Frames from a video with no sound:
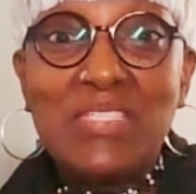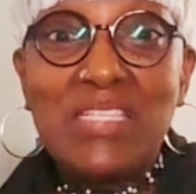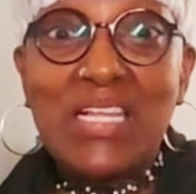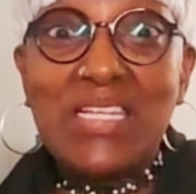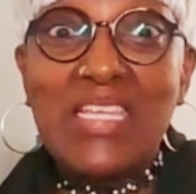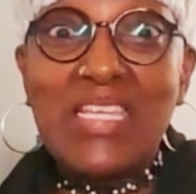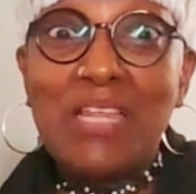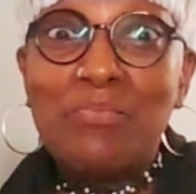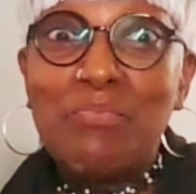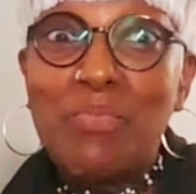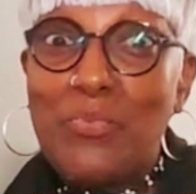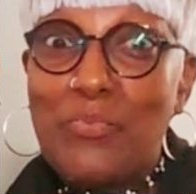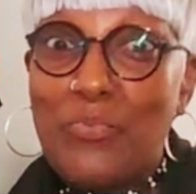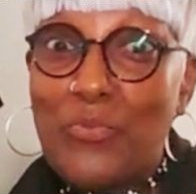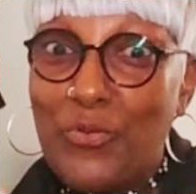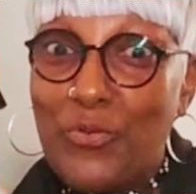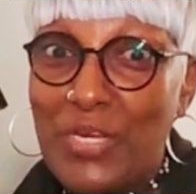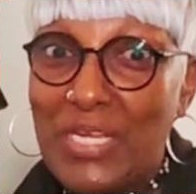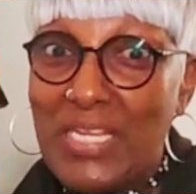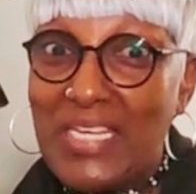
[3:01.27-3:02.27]
that can be
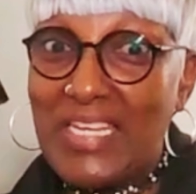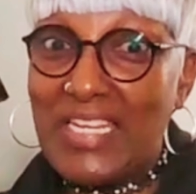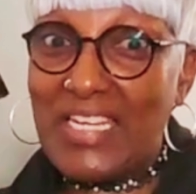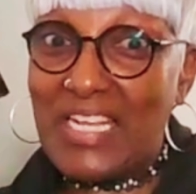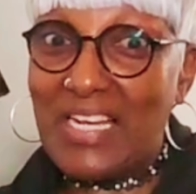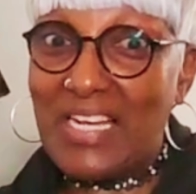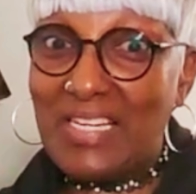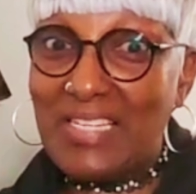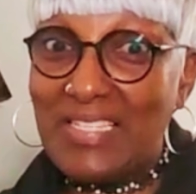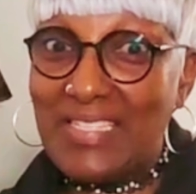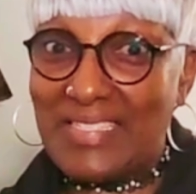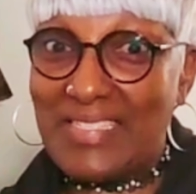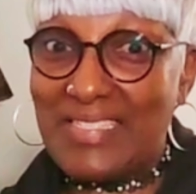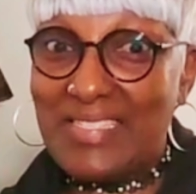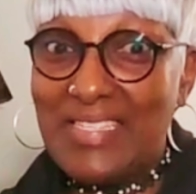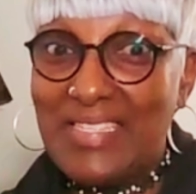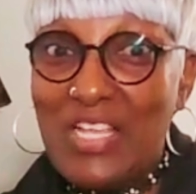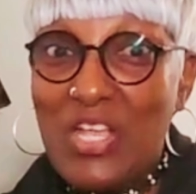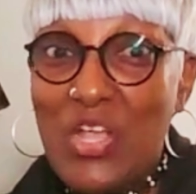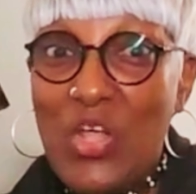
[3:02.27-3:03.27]
printed and cut,
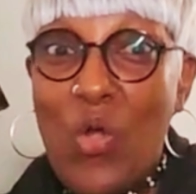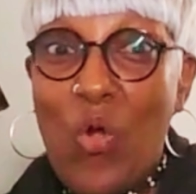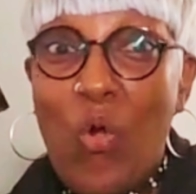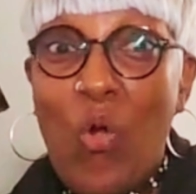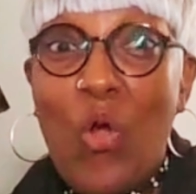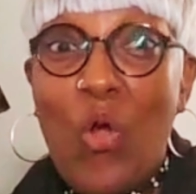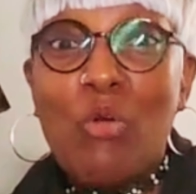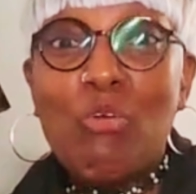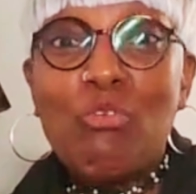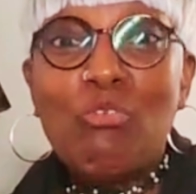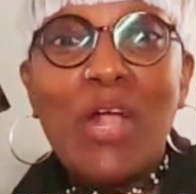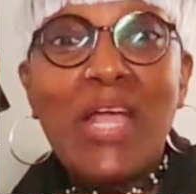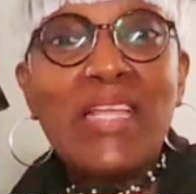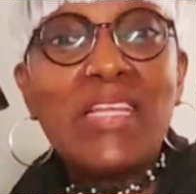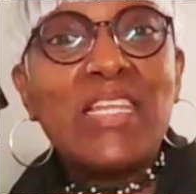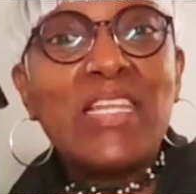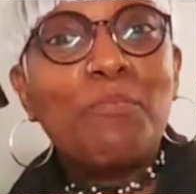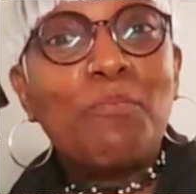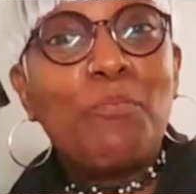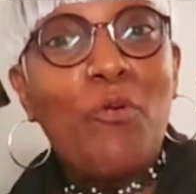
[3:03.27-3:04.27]
or
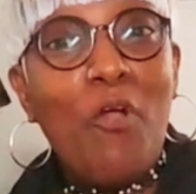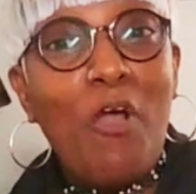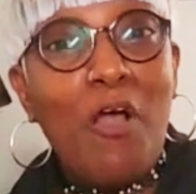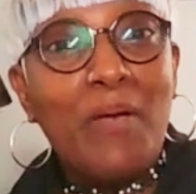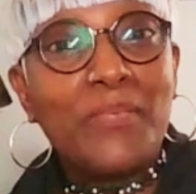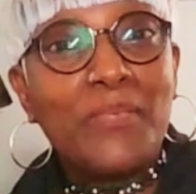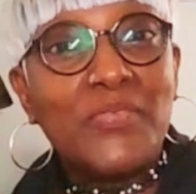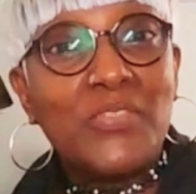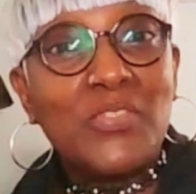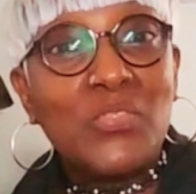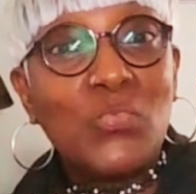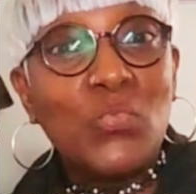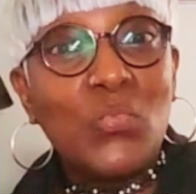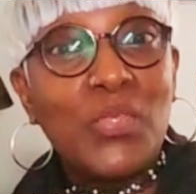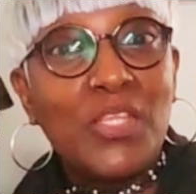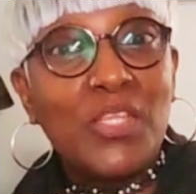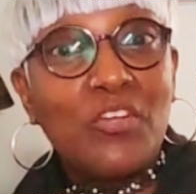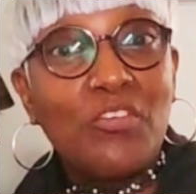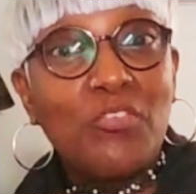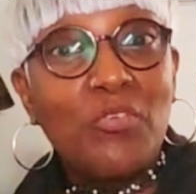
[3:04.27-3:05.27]
writing prompts
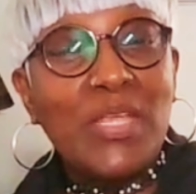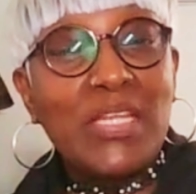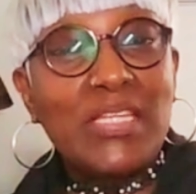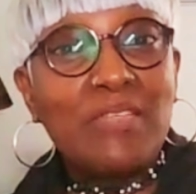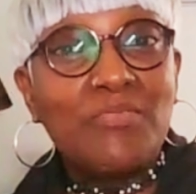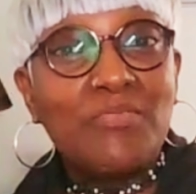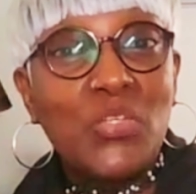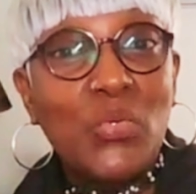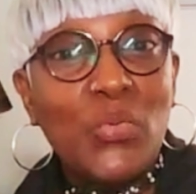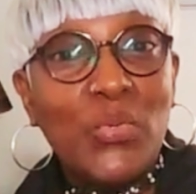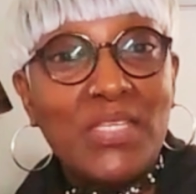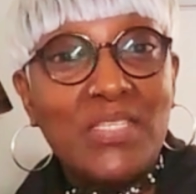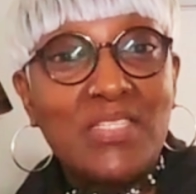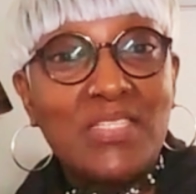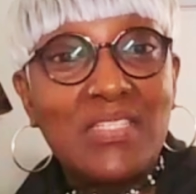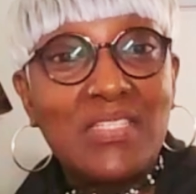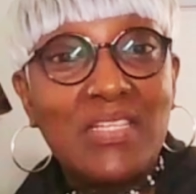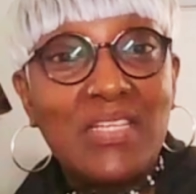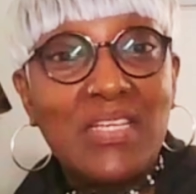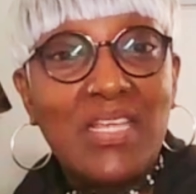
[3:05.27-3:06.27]
with a creative
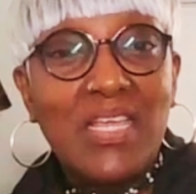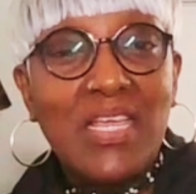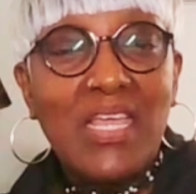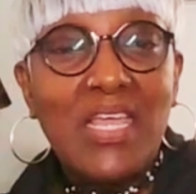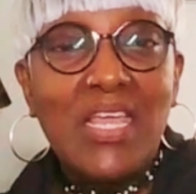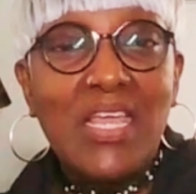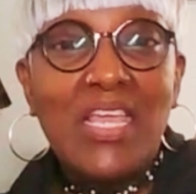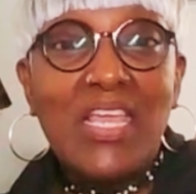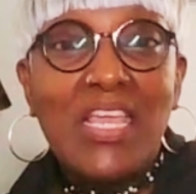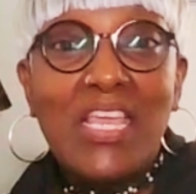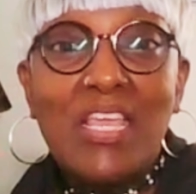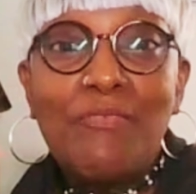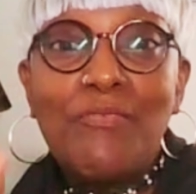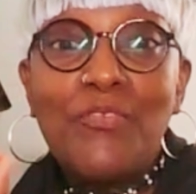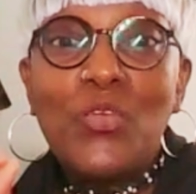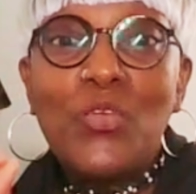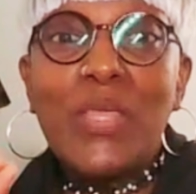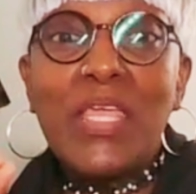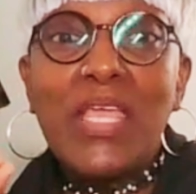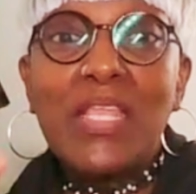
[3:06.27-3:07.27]
twist. If
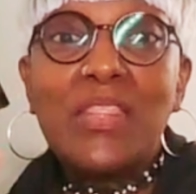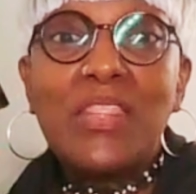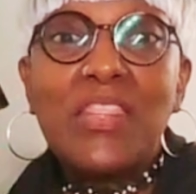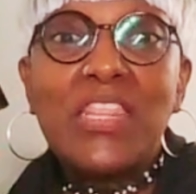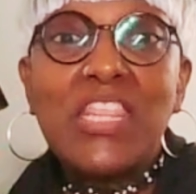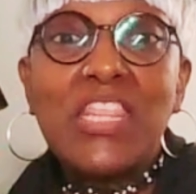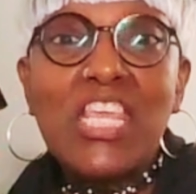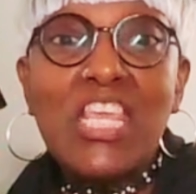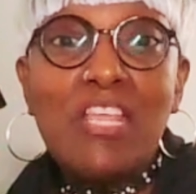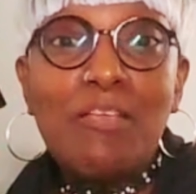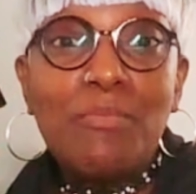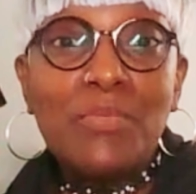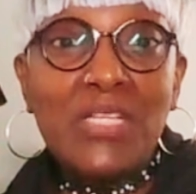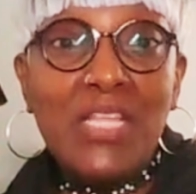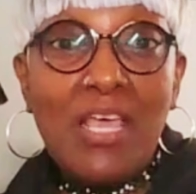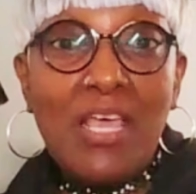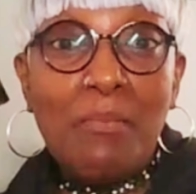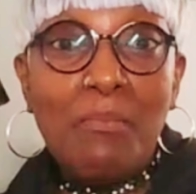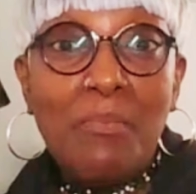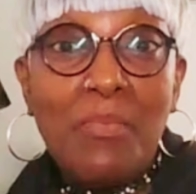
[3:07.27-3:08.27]
you can theme
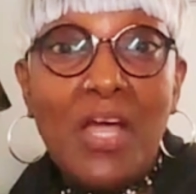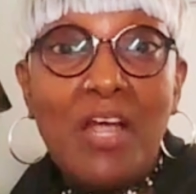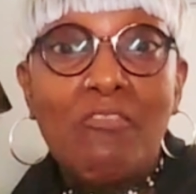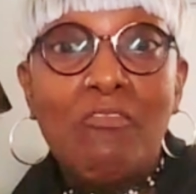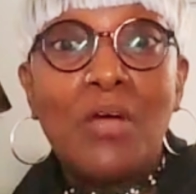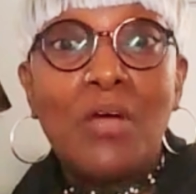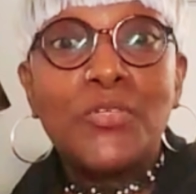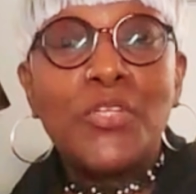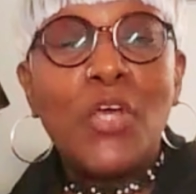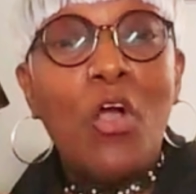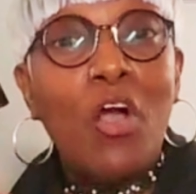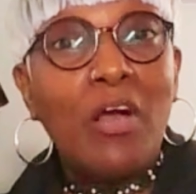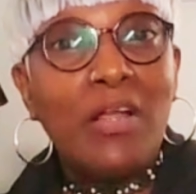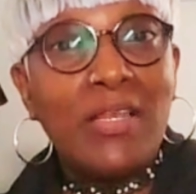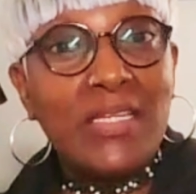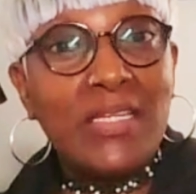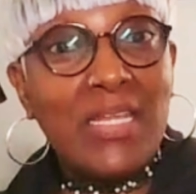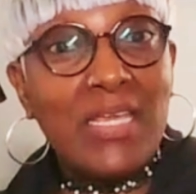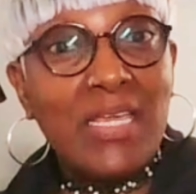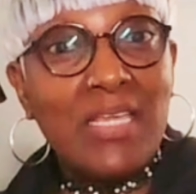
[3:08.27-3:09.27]
them around
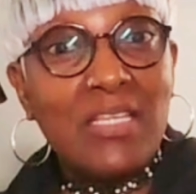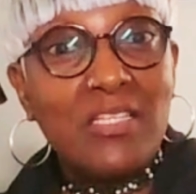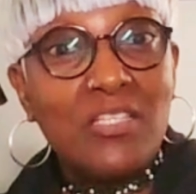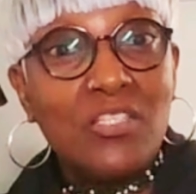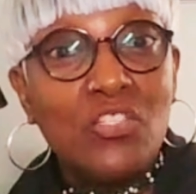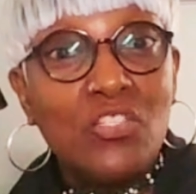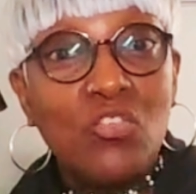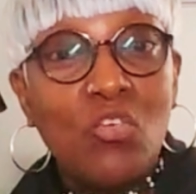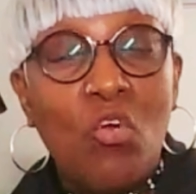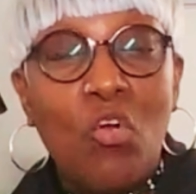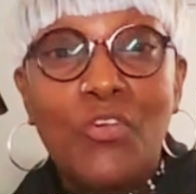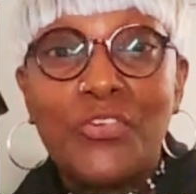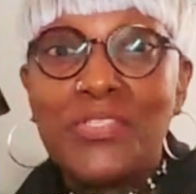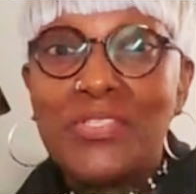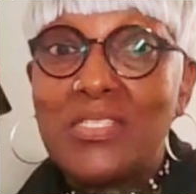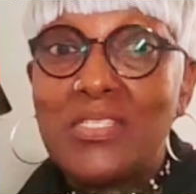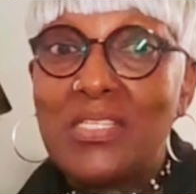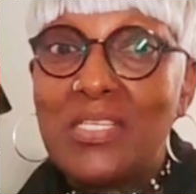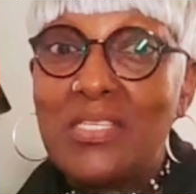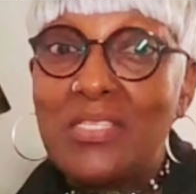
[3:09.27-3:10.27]
holidays or
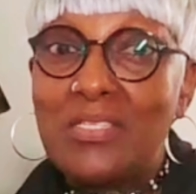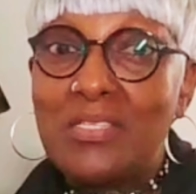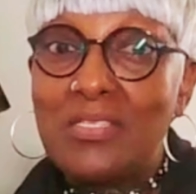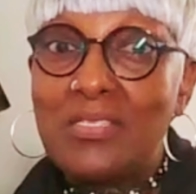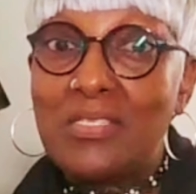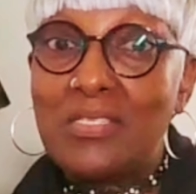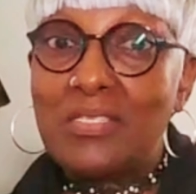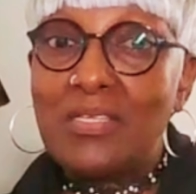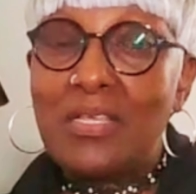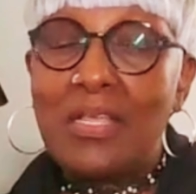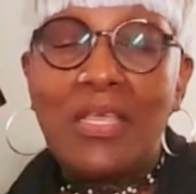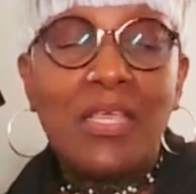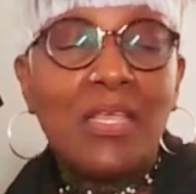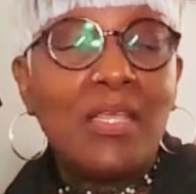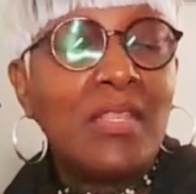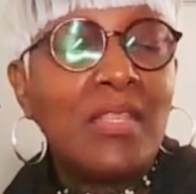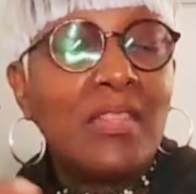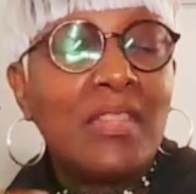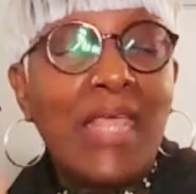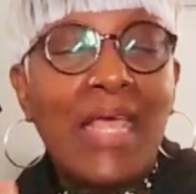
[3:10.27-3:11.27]
seasons,
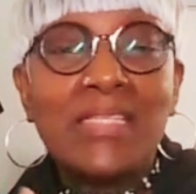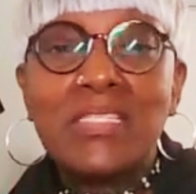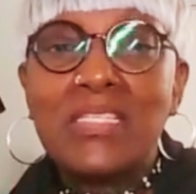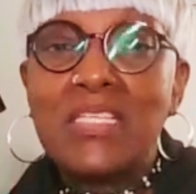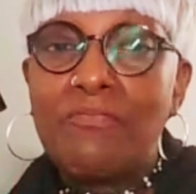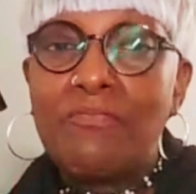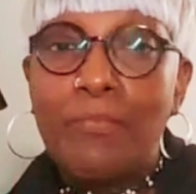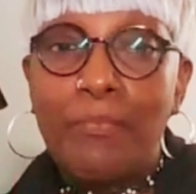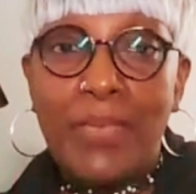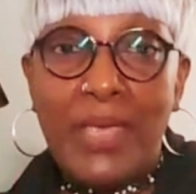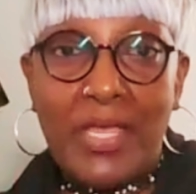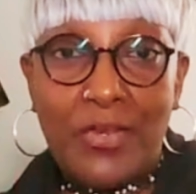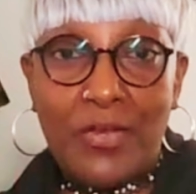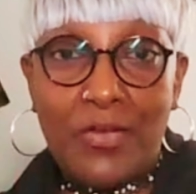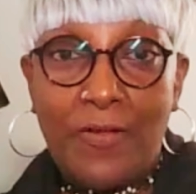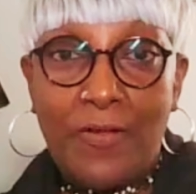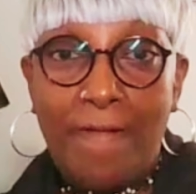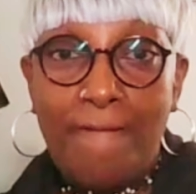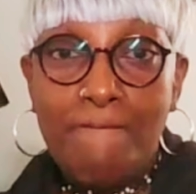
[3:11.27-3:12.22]
that's even better.